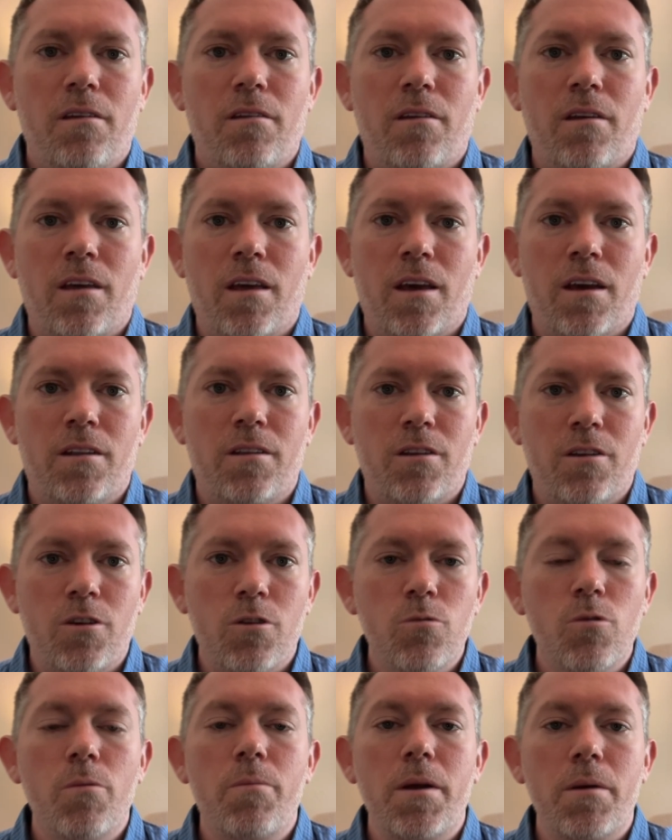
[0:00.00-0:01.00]
And
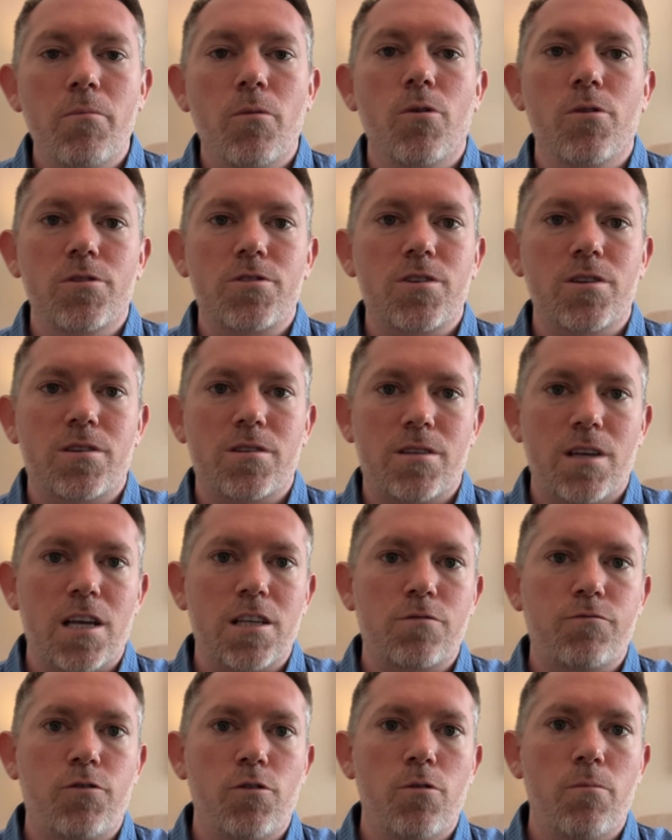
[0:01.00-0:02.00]
you will be more
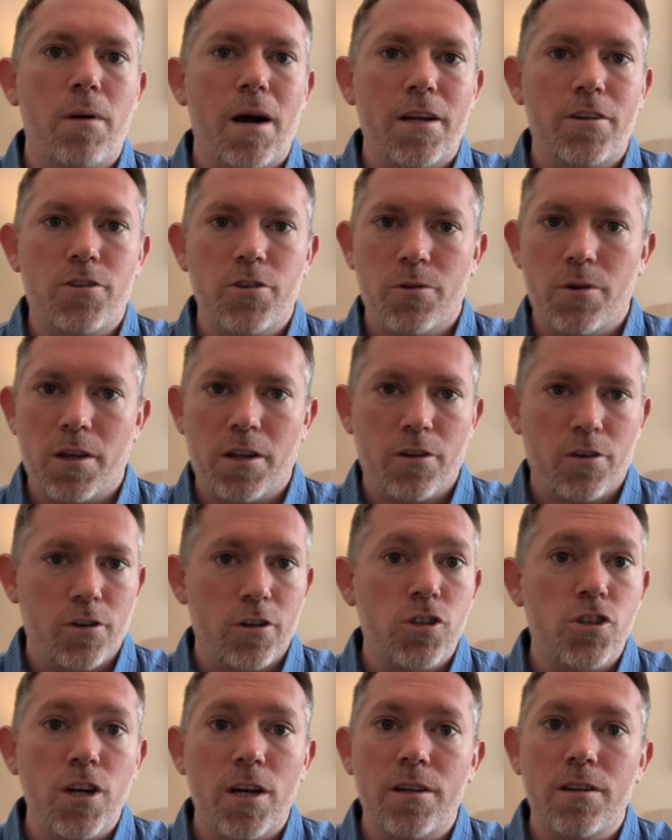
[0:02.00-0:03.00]
successful by doing your
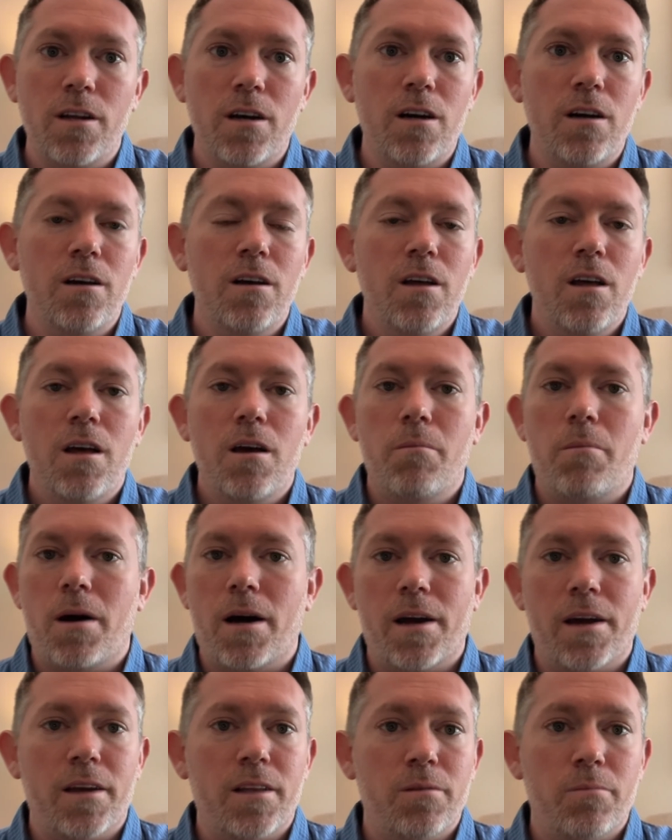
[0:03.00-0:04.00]
agenda,
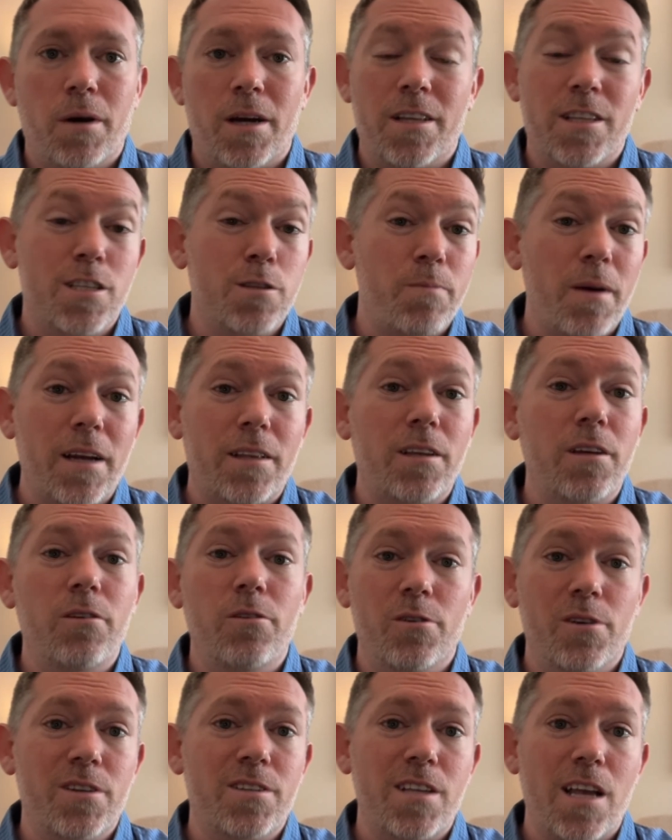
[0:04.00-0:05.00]
by inspecting
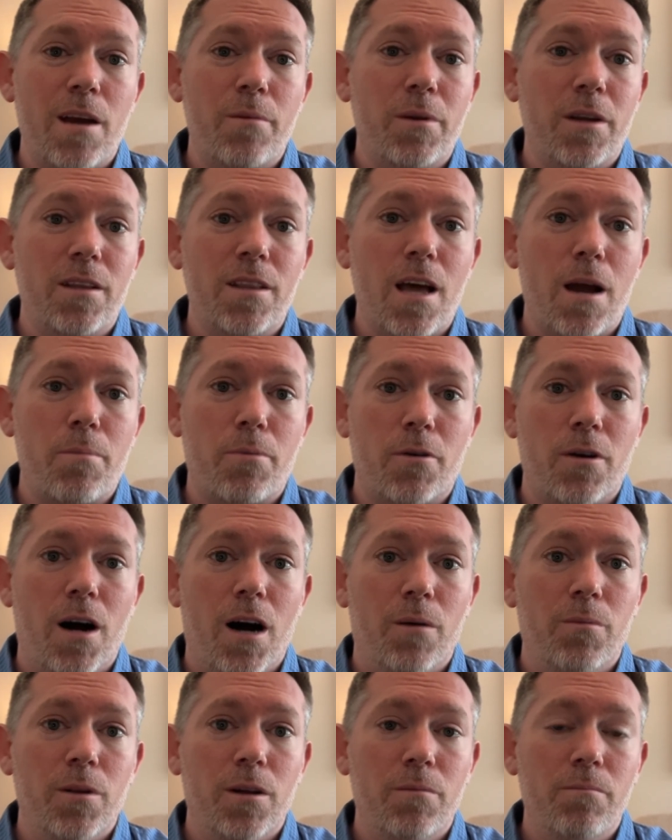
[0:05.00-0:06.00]
or examining that
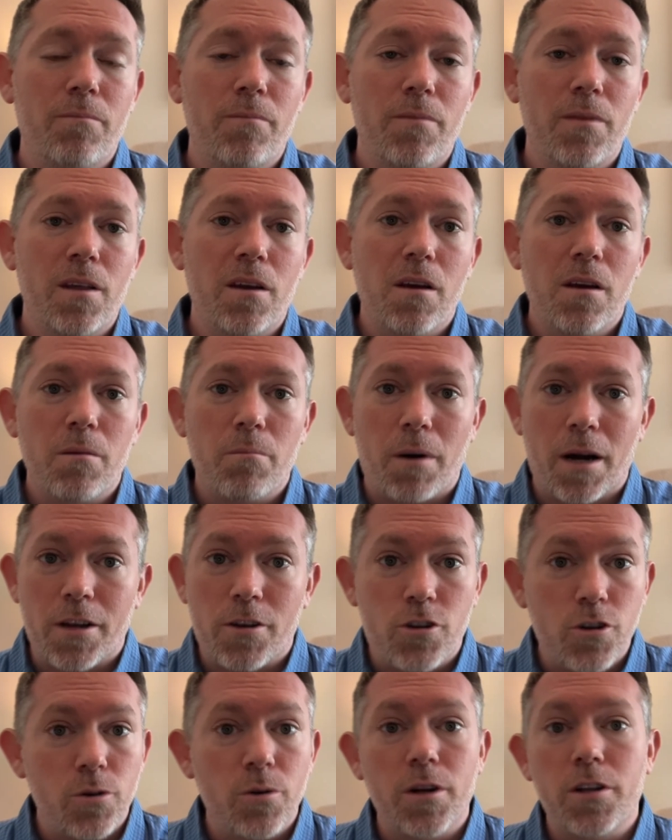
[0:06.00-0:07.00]
problem, by
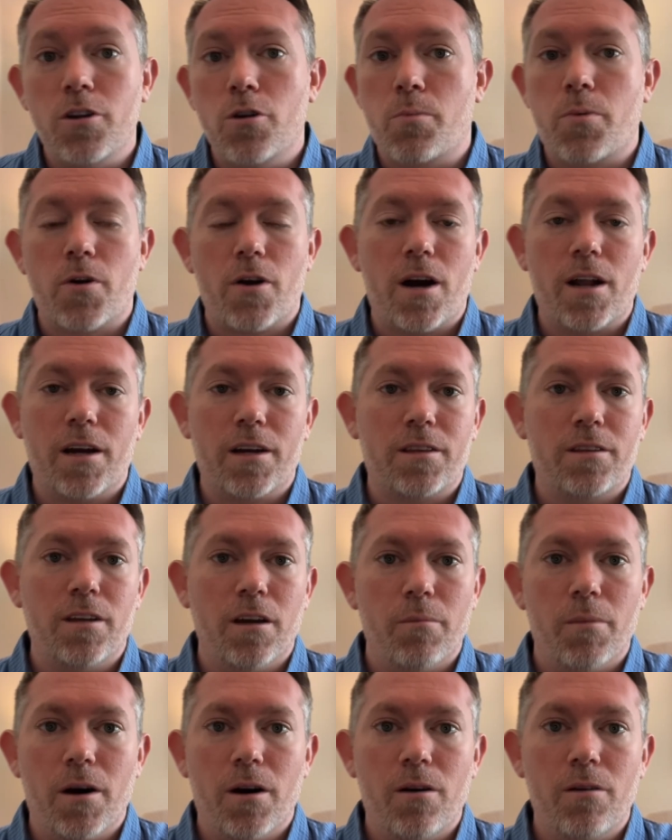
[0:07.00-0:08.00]
doing your product
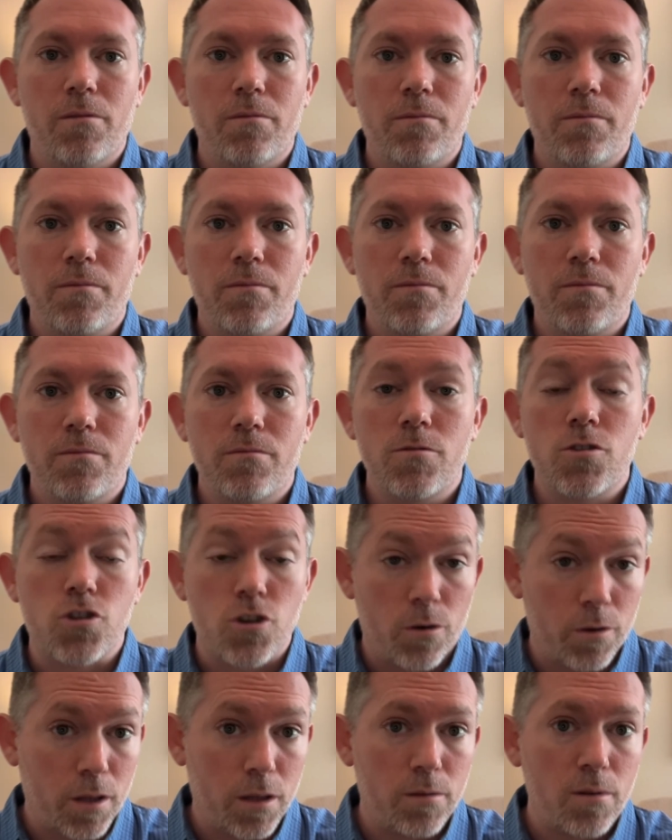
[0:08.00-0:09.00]
demo,
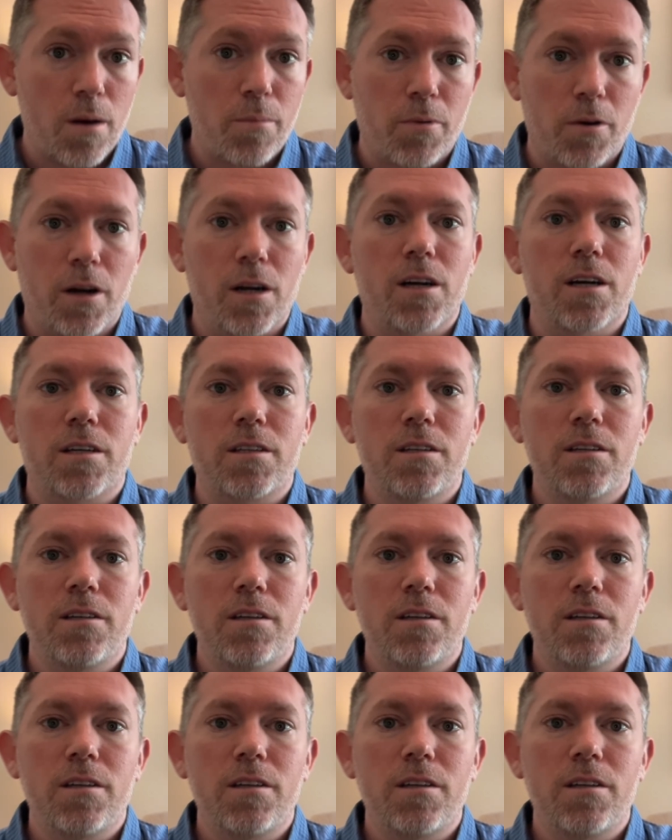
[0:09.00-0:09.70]
showing them that product,